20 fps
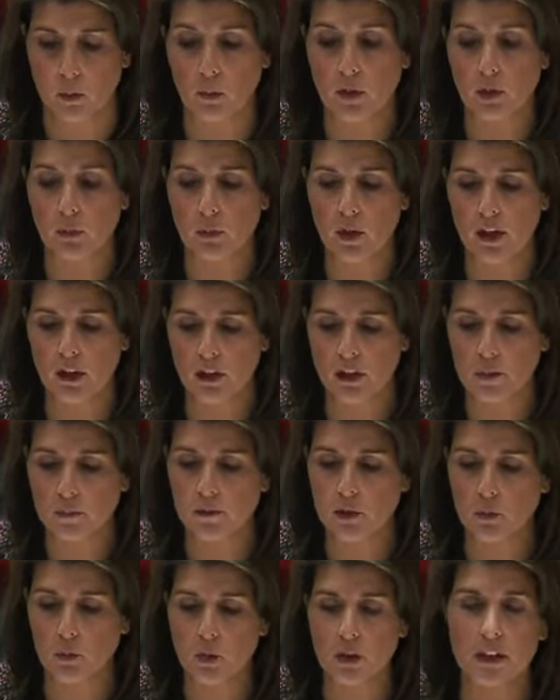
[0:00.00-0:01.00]
We
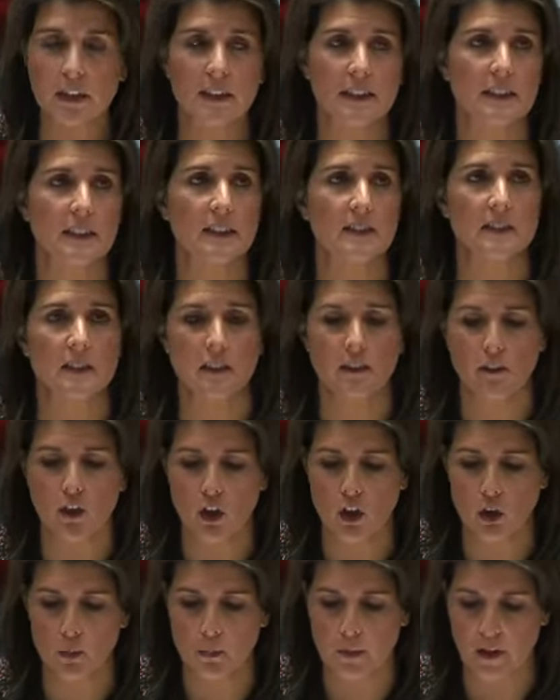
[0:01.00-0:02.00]
welcome the willingness of
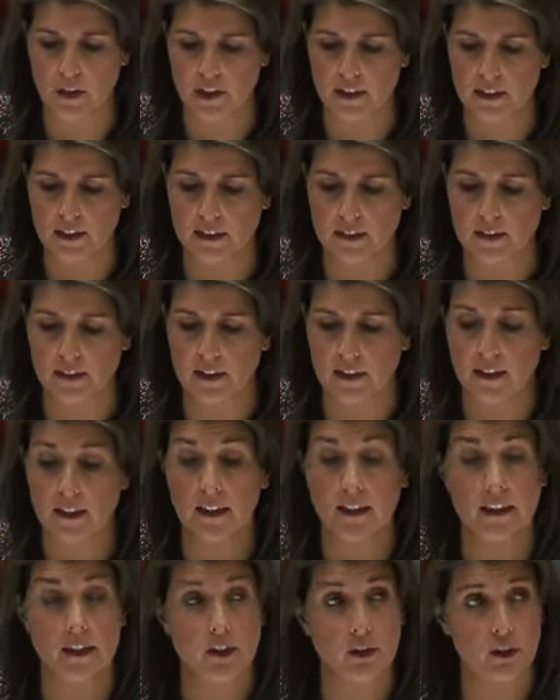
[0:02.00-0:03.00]
all parties,
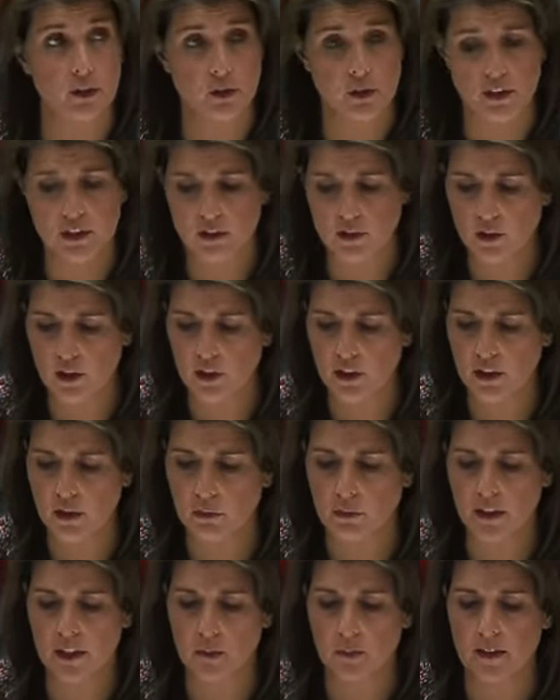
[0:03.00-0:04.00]
including
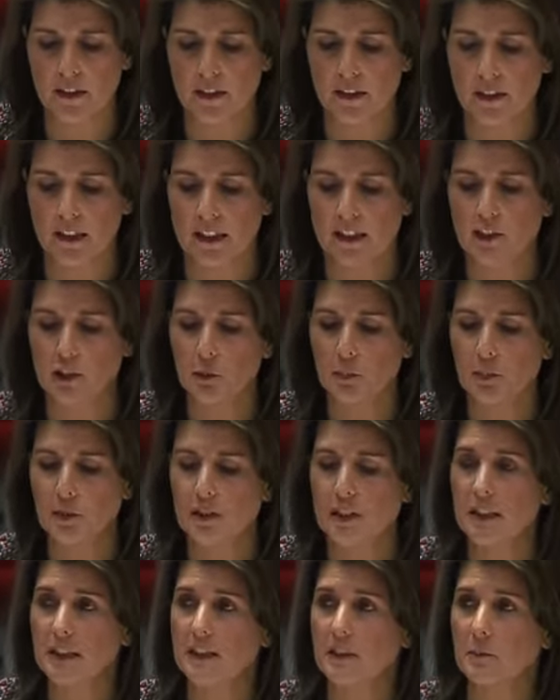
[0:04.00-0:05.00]
Saudi Arabia, to
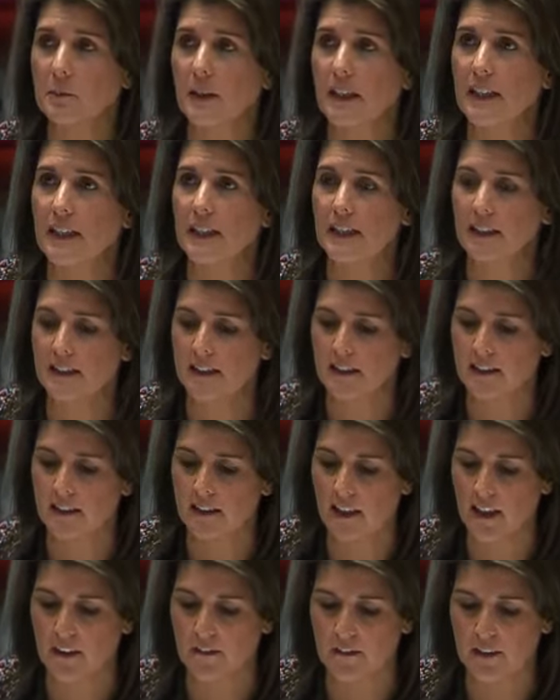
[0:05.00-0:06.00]
participate in
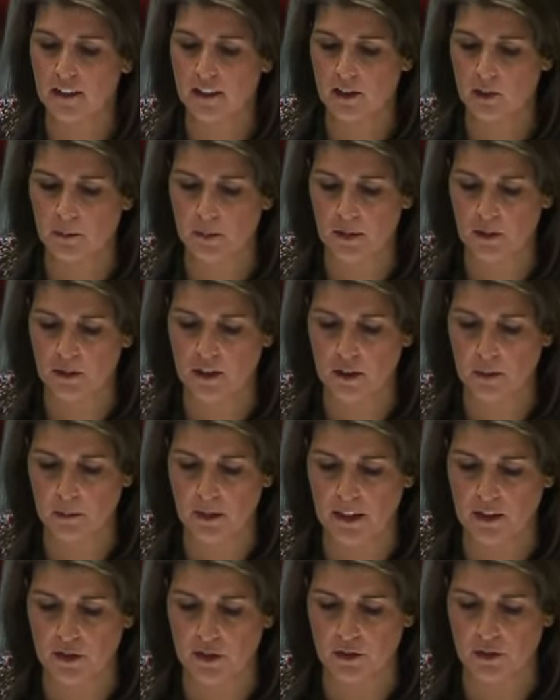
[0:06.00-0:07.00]
these confidence-building
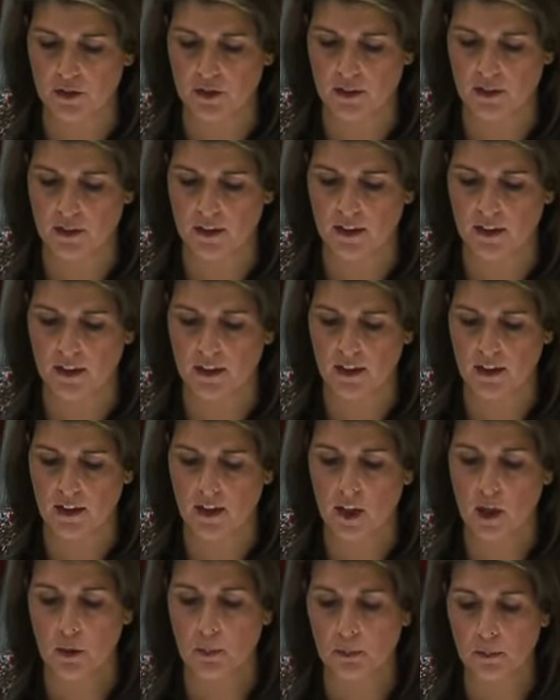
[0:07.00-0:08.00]
measures.
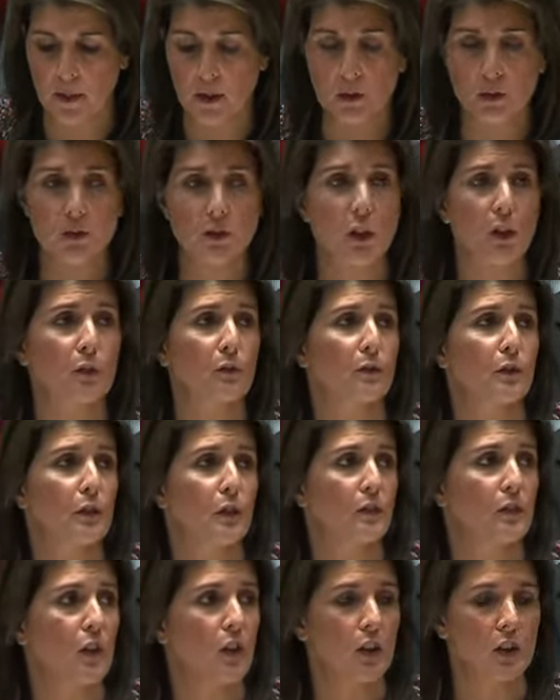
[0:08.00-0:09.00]
Most
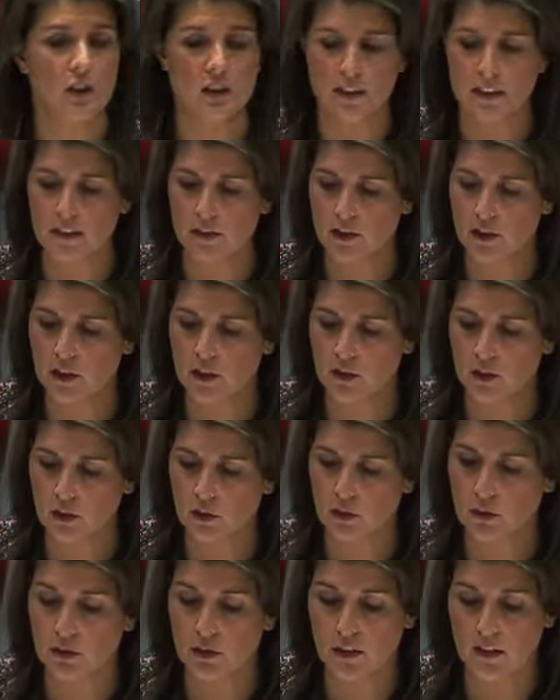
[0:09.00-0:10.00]
hopeful of all is the
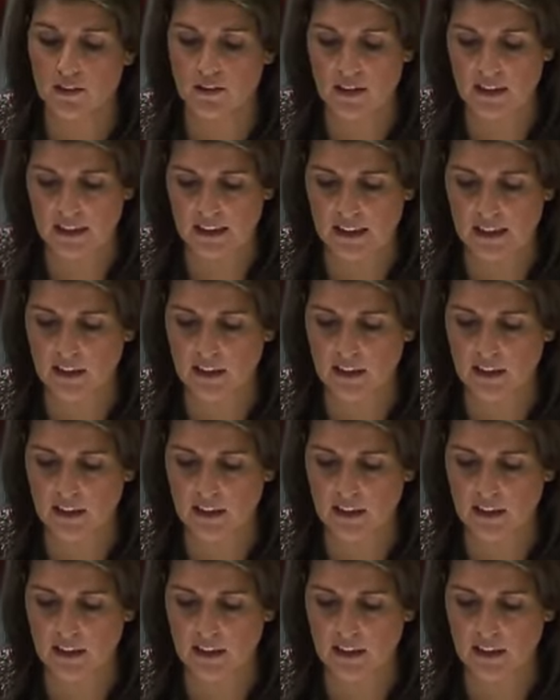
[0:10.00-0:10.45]
news of the